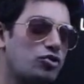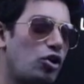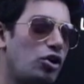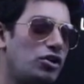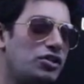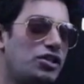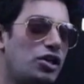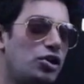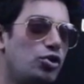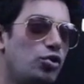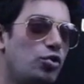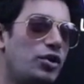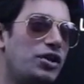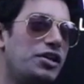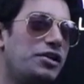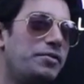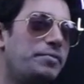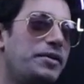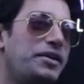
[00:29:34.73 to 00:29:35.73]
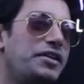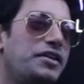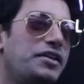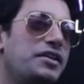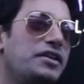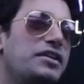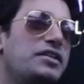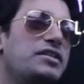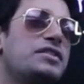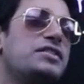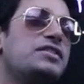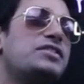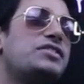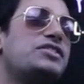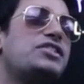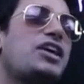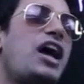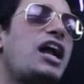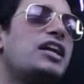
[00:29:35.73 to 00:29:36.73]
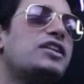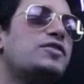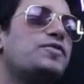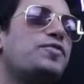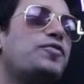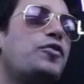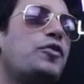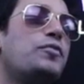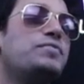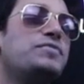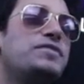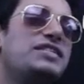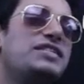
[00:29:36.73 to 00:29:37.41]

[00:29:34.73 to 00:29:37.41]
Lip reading: called the lower limit, starts from